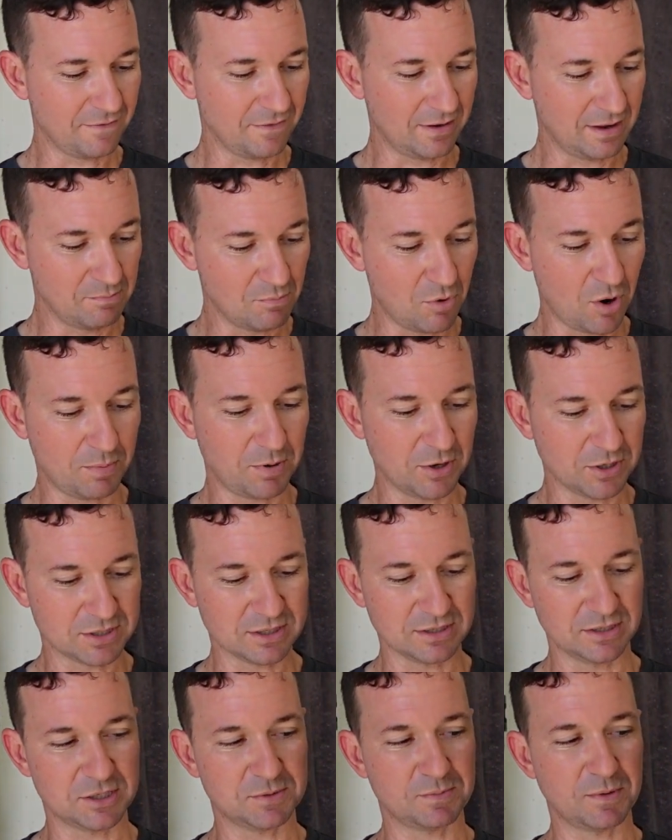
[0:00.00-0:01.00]
in my
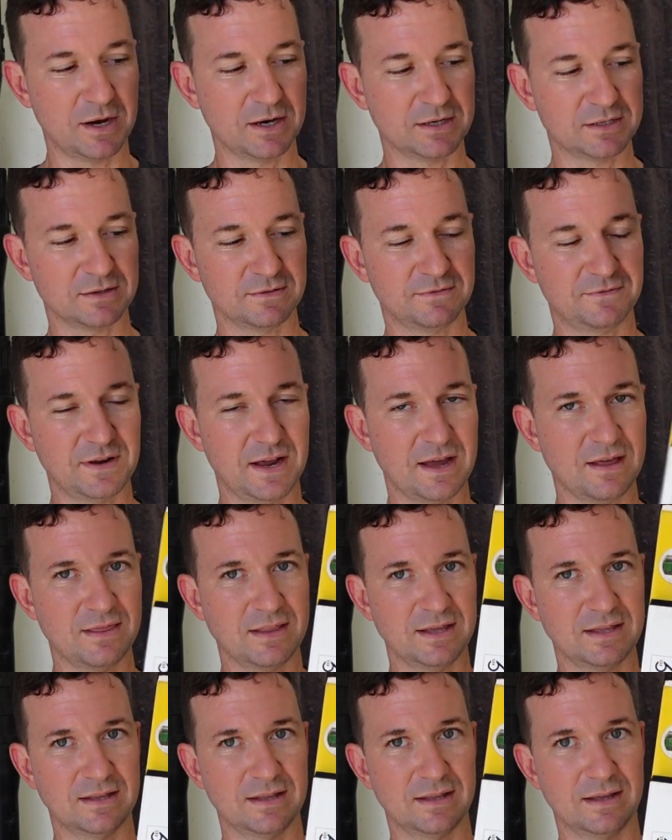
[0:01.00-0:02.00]
personal experience, I've found
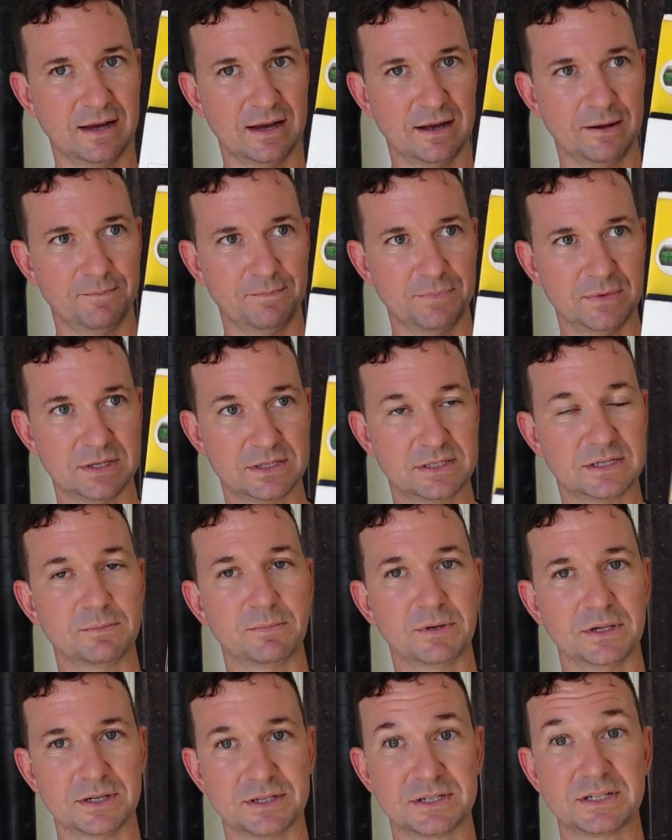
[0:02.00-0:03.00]
that the
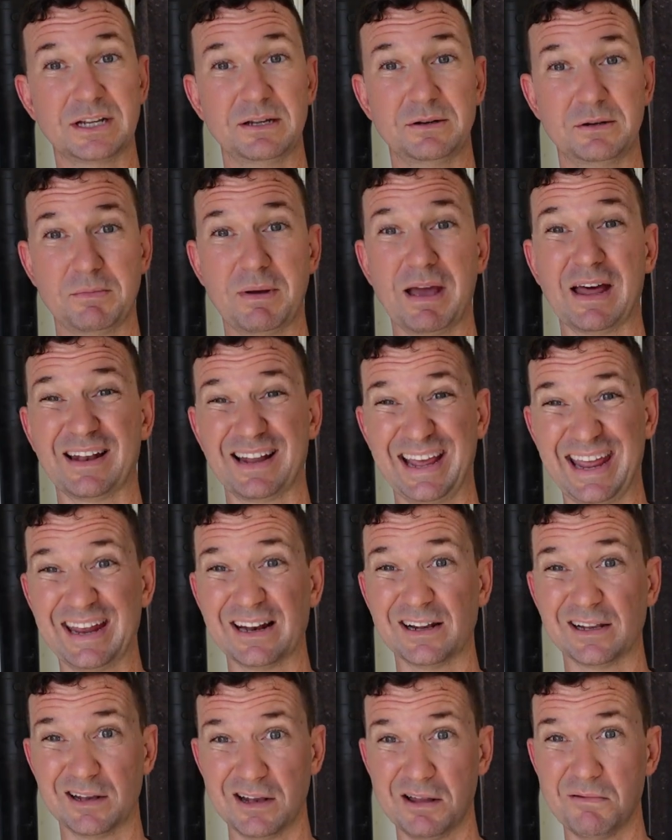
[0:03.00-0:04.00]
Stabila seem to be able to
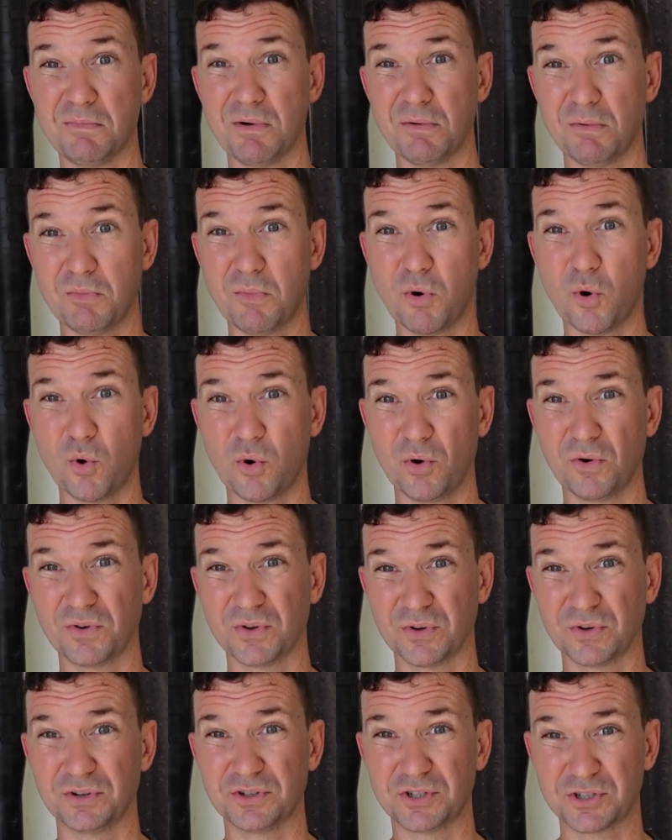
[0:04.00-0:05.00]
handle a little bit more
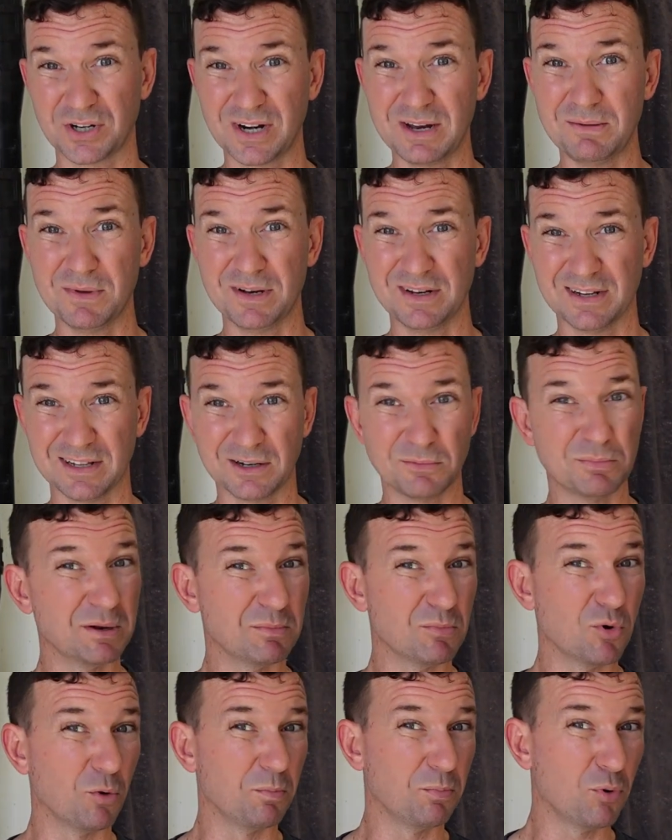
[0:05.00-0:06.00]
sort of treatment, a little
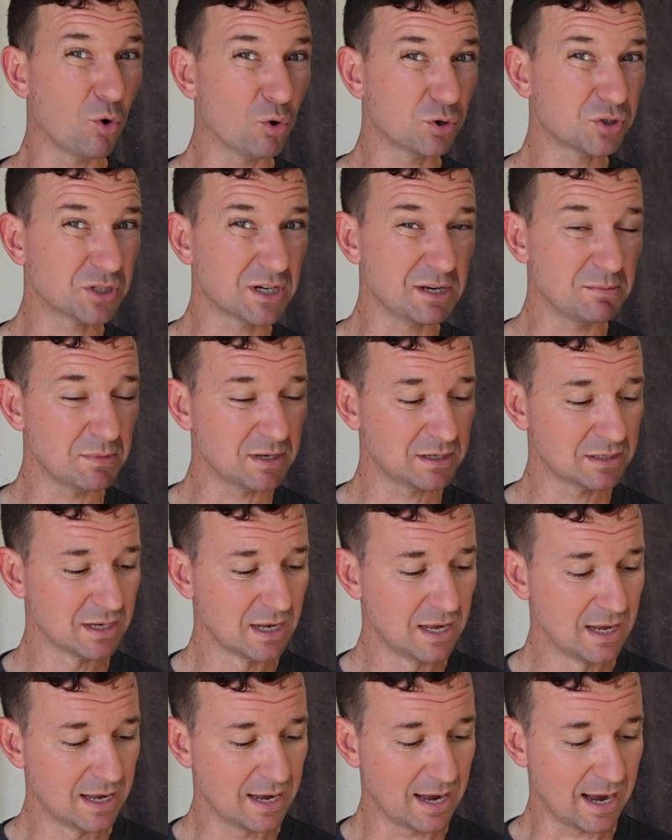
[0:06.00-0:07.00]
bit more poor treatment,
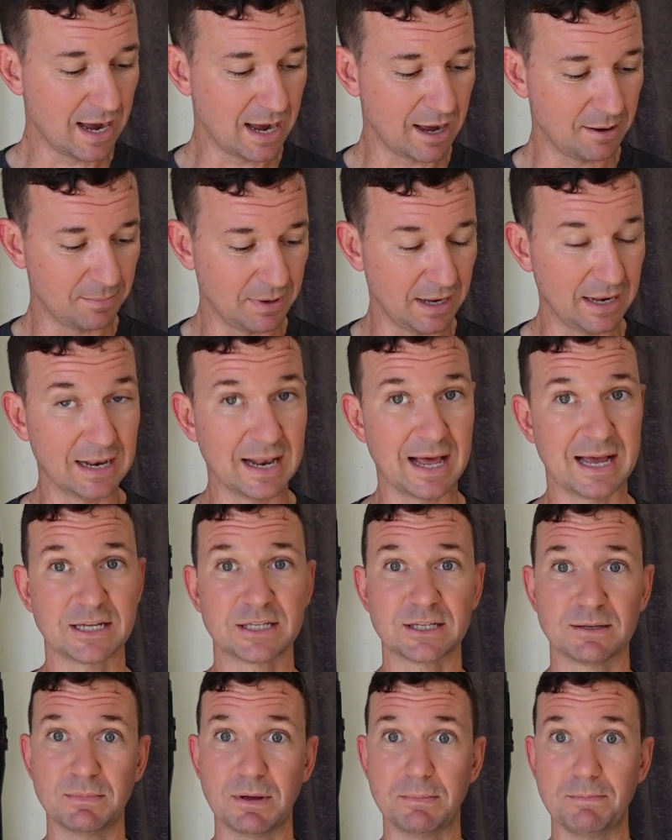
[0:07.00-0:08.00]
and
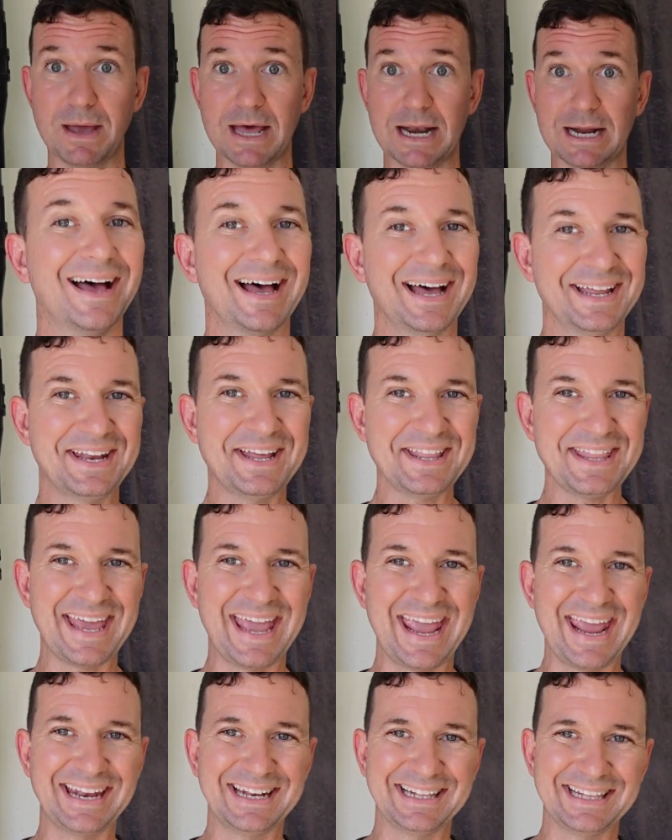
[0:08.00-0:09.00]
last a bit better. Another
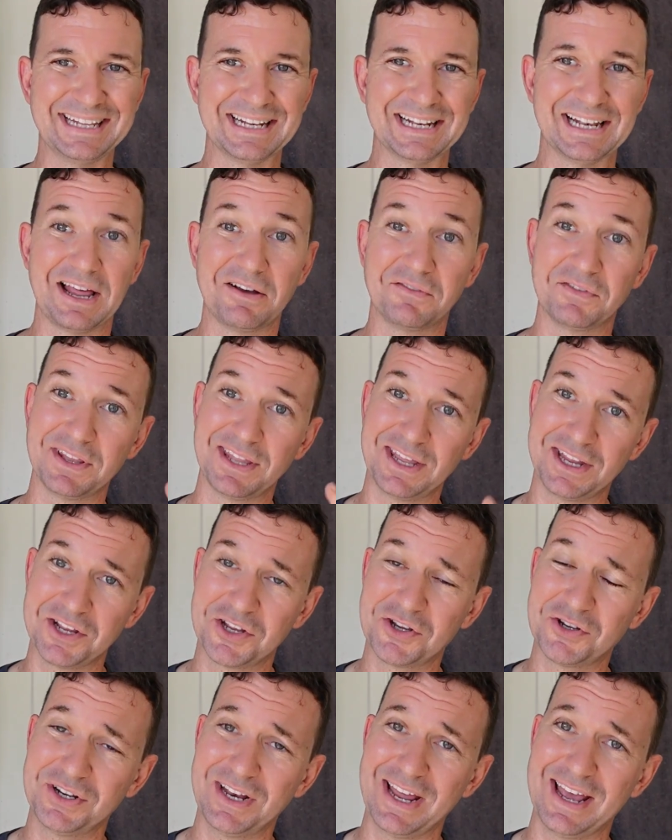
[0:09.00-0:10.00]
handy little level that you
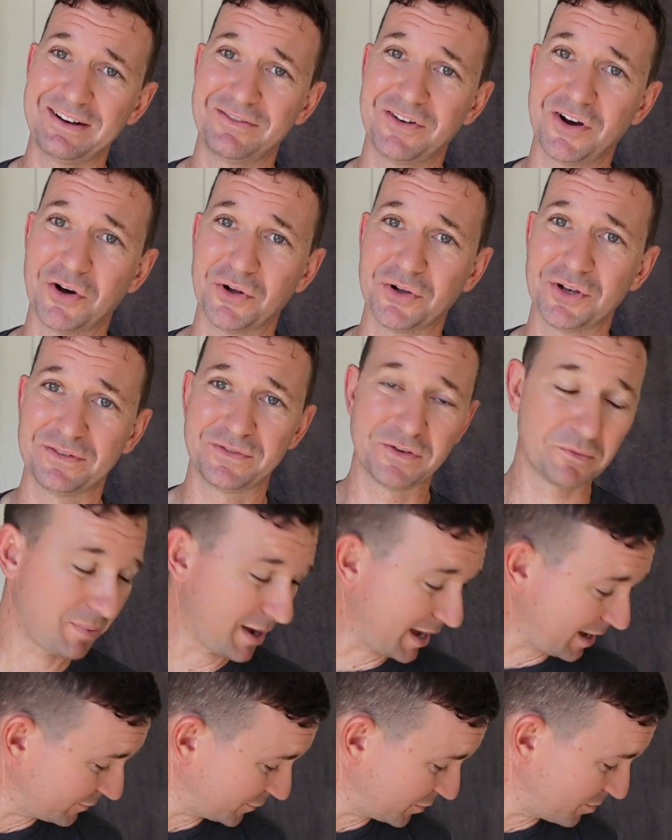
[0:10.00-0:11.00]
could have hold of,
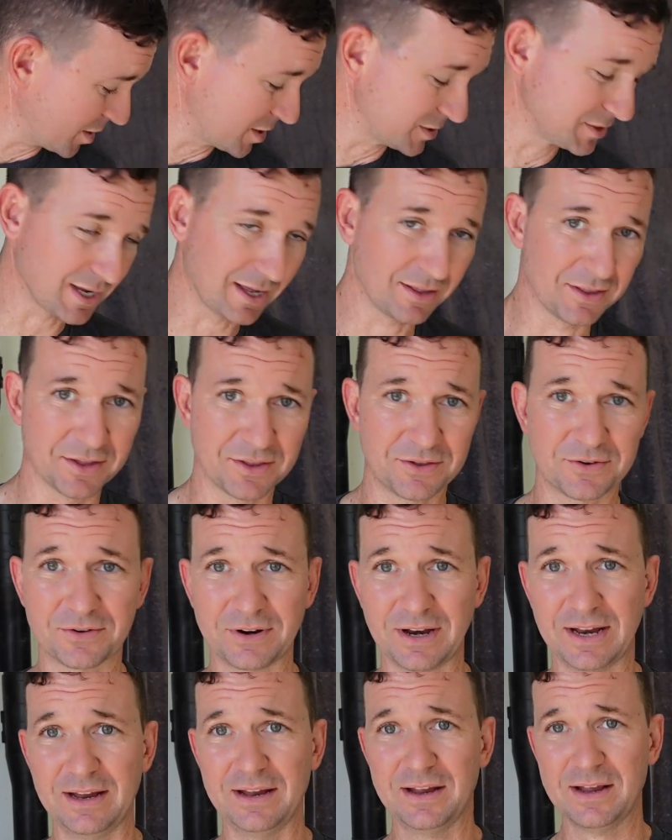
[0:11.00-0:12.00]
apart from those other
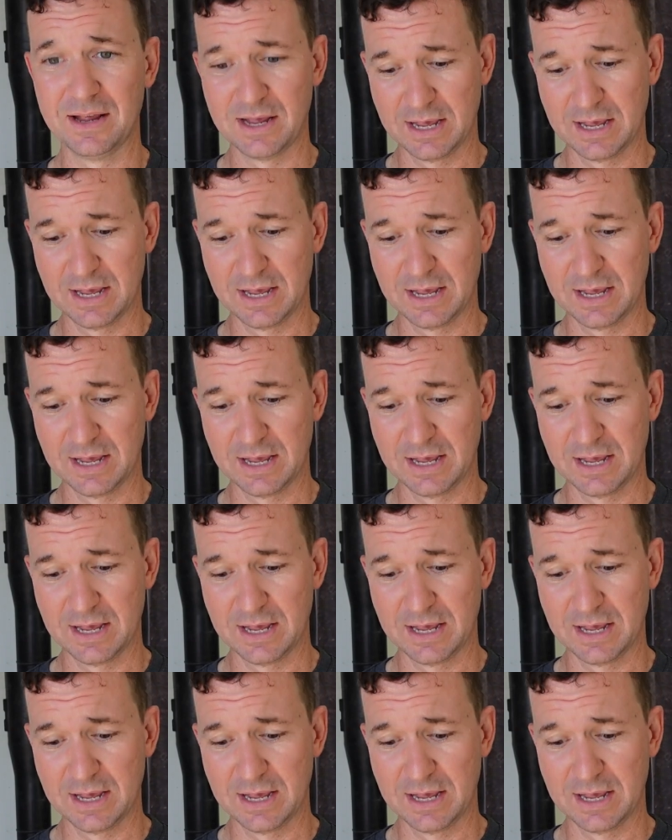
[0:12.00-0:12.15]
three,